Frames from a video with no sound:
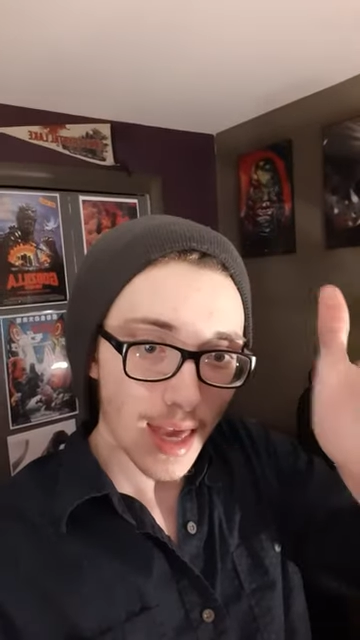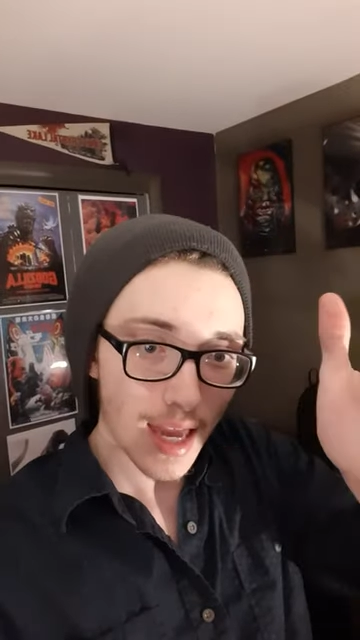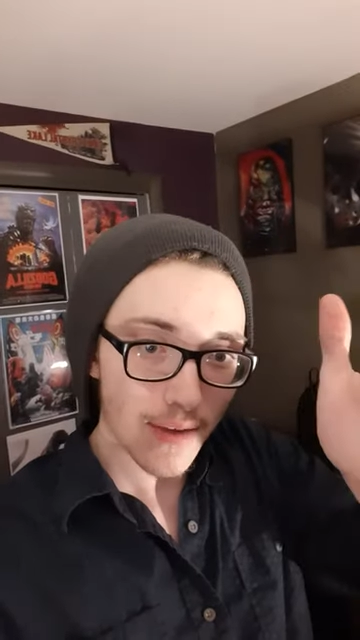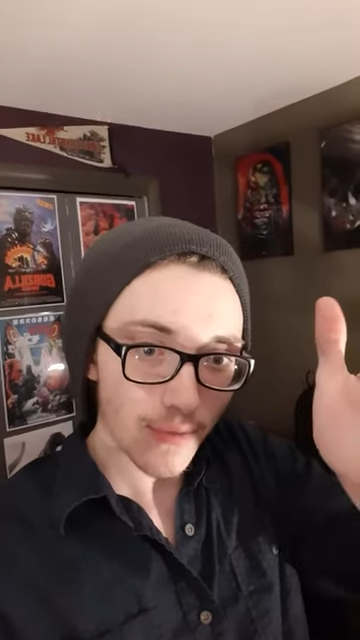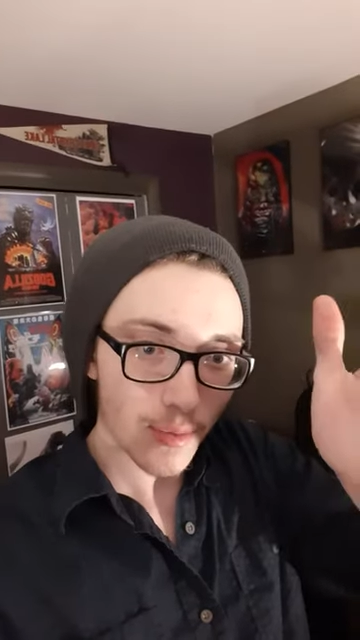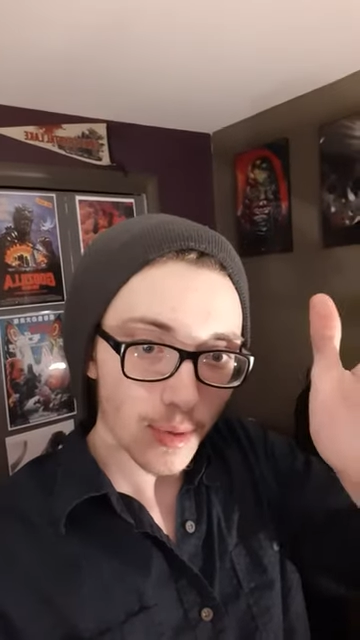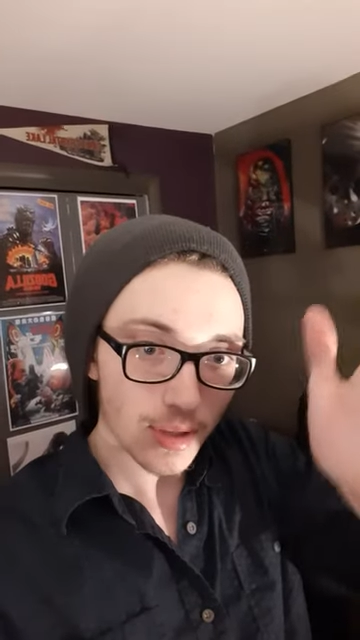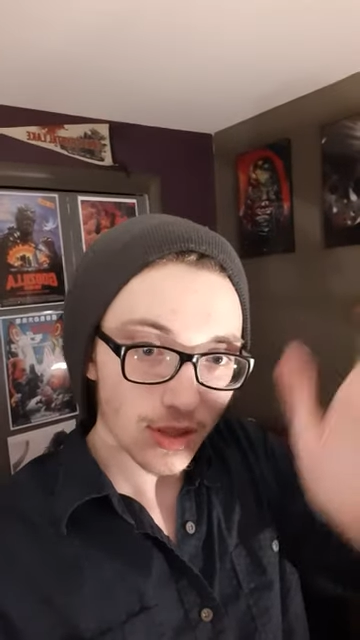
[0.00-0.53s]

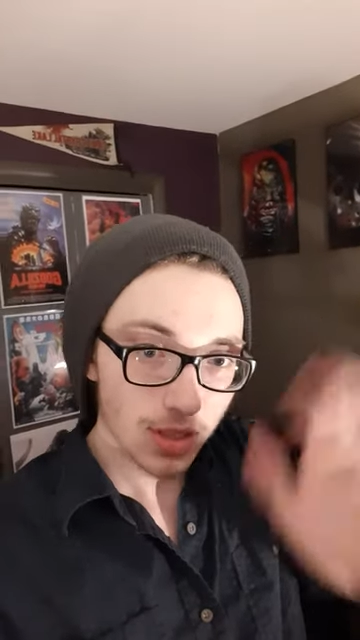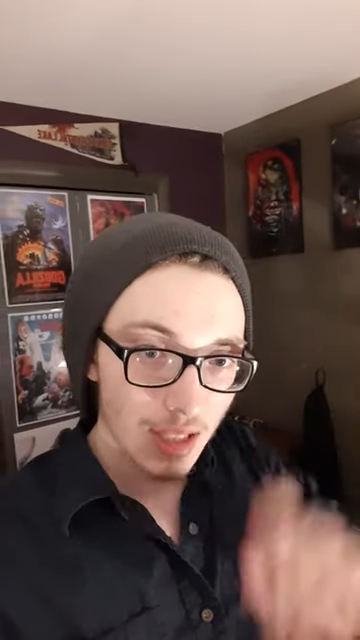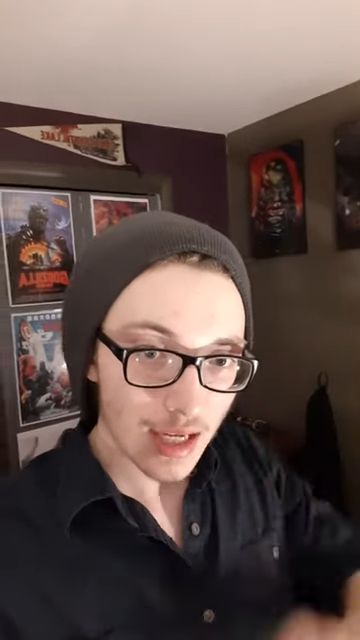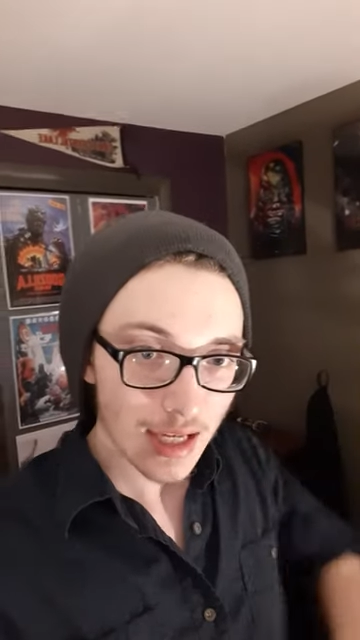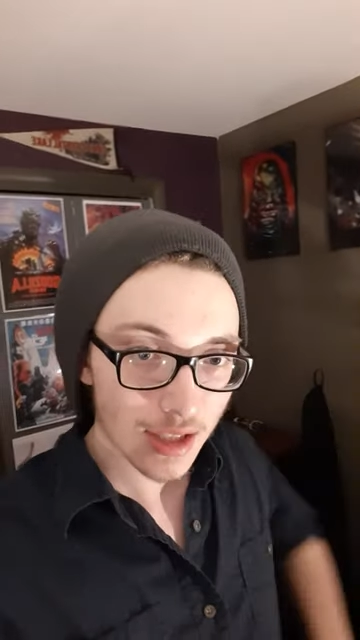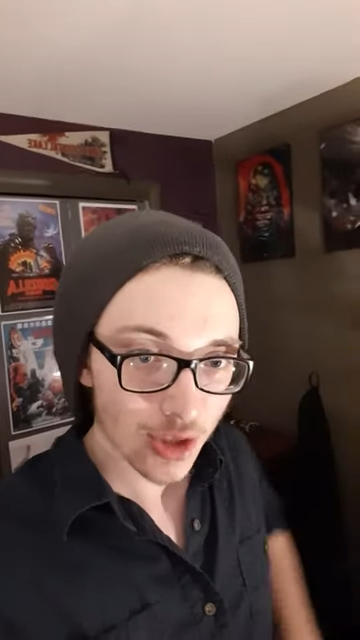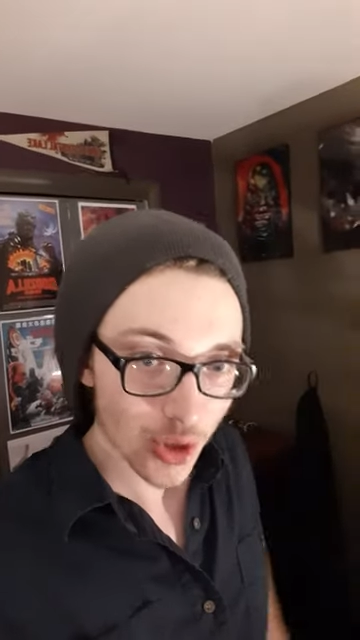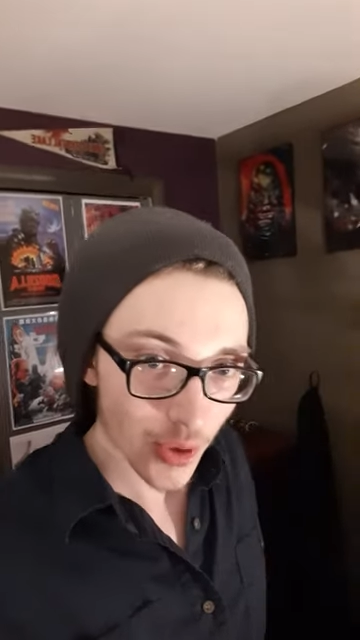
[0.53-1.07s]
everyone,
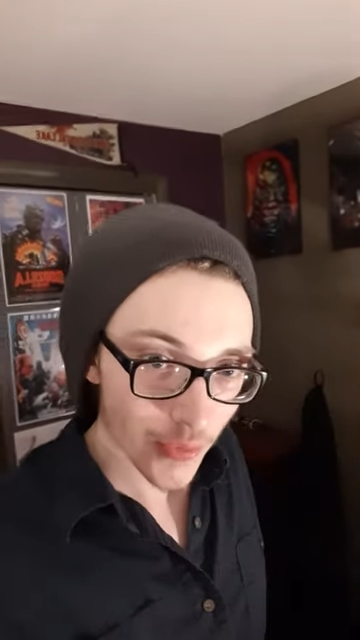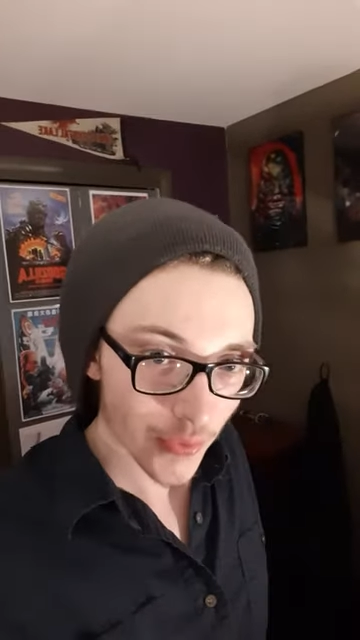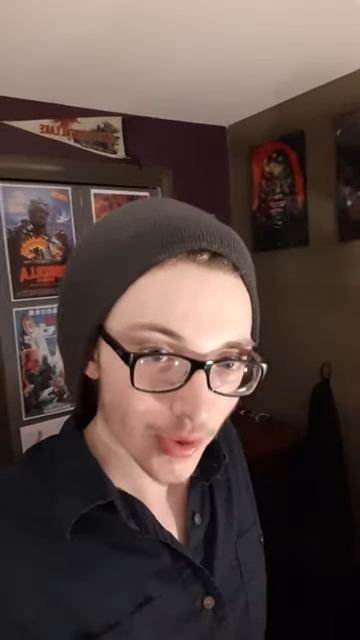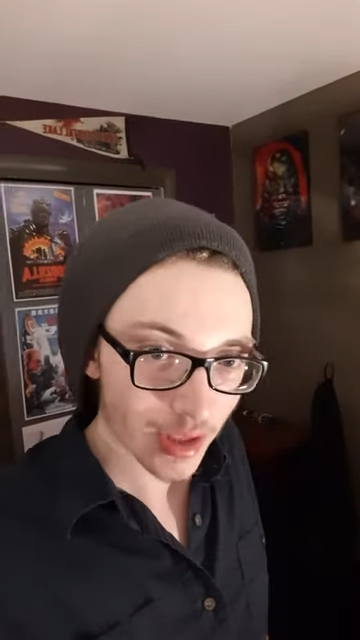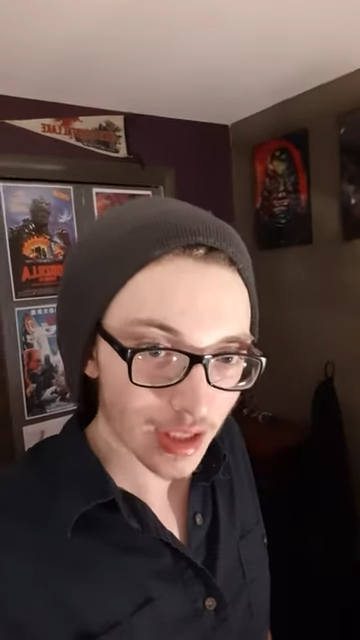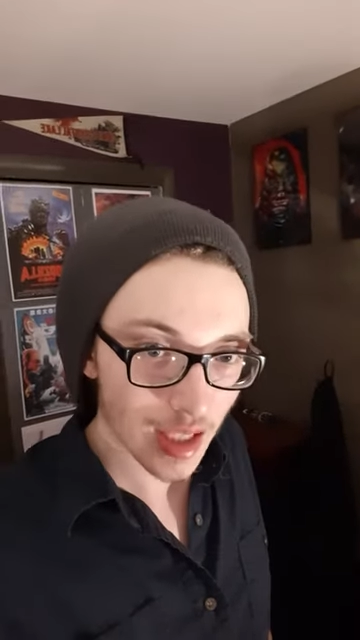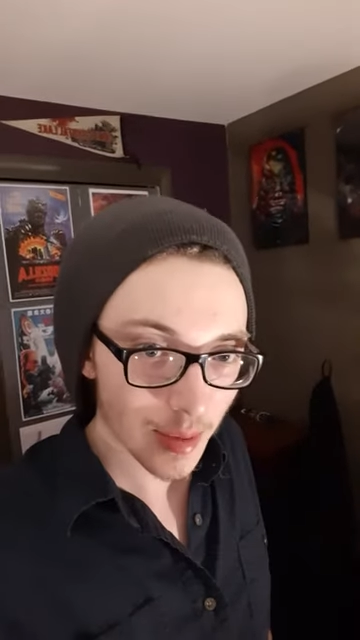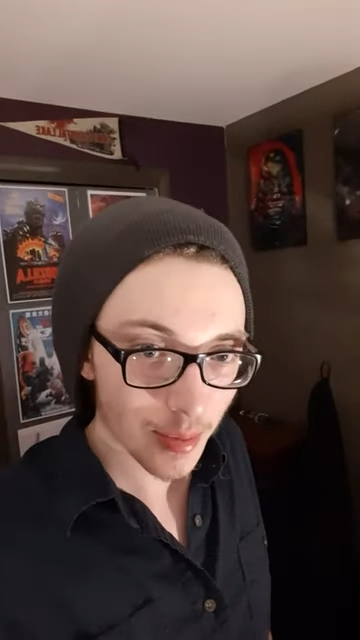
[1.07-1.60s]
it's your
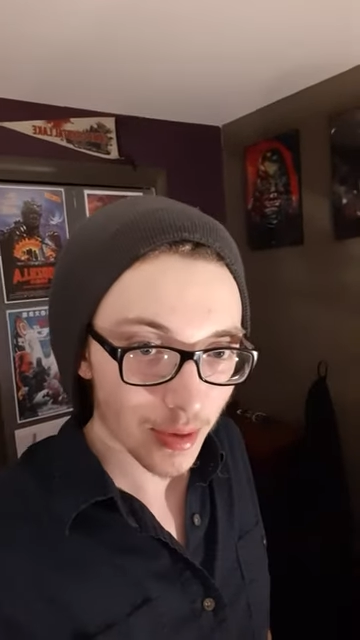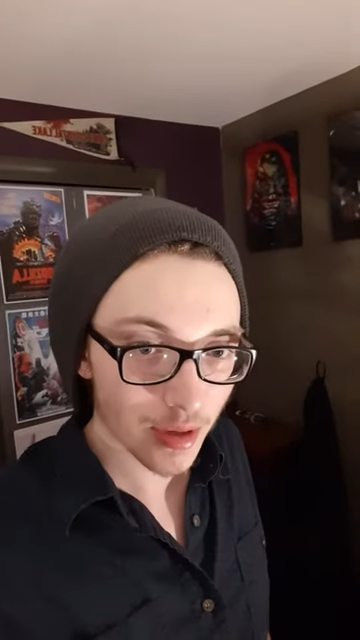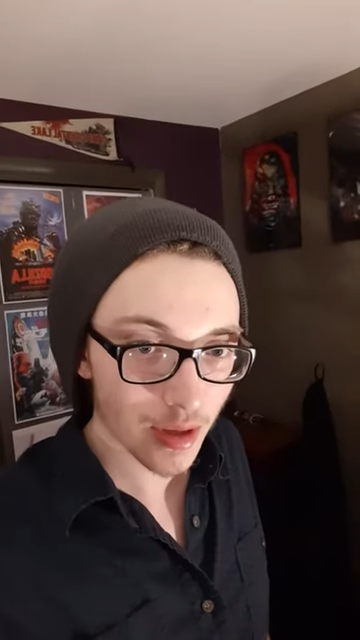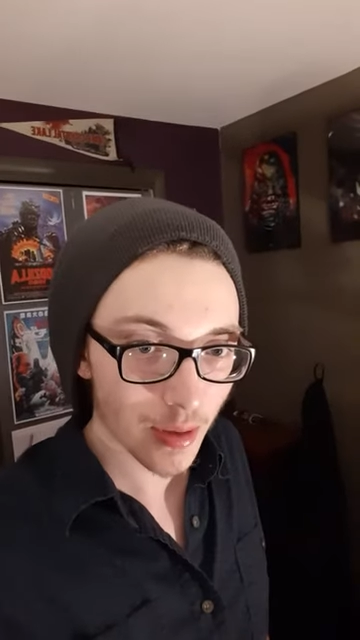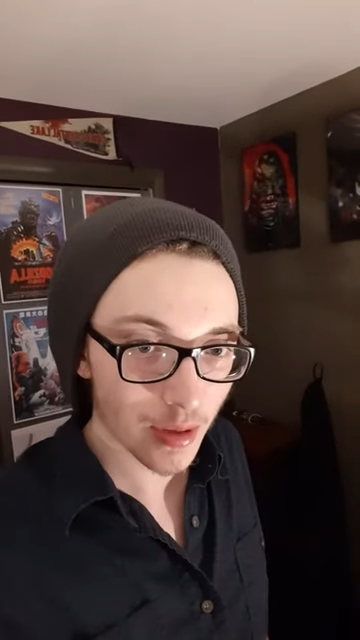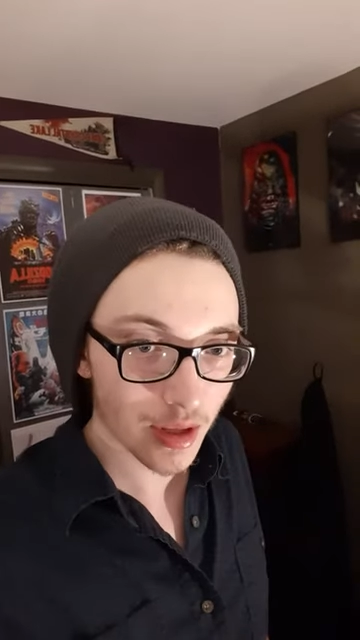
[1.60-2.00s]
friendly neighborhood Noah